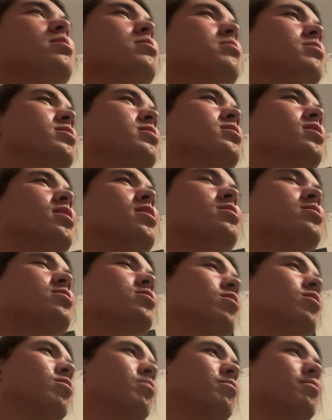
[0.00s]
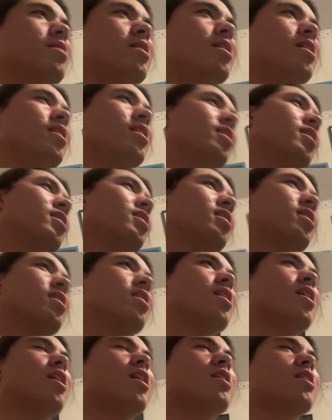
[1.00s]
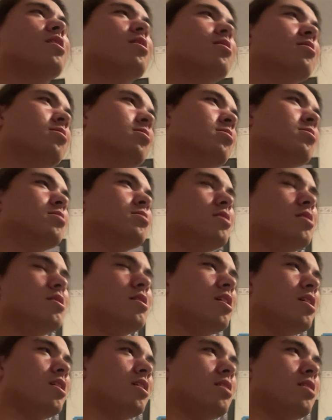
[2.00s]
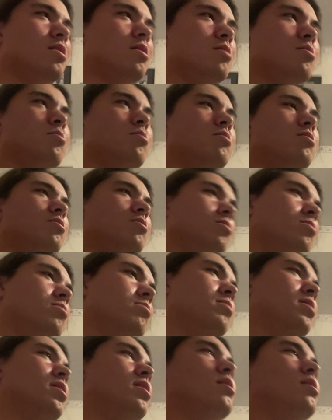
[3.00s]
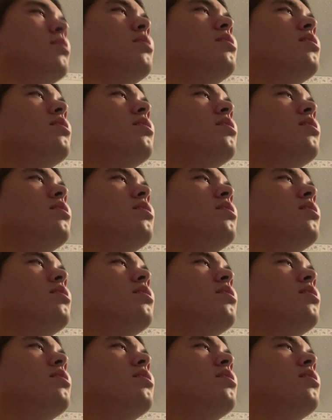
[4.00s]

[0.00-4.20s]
We saw so many hot girls and like in the room, and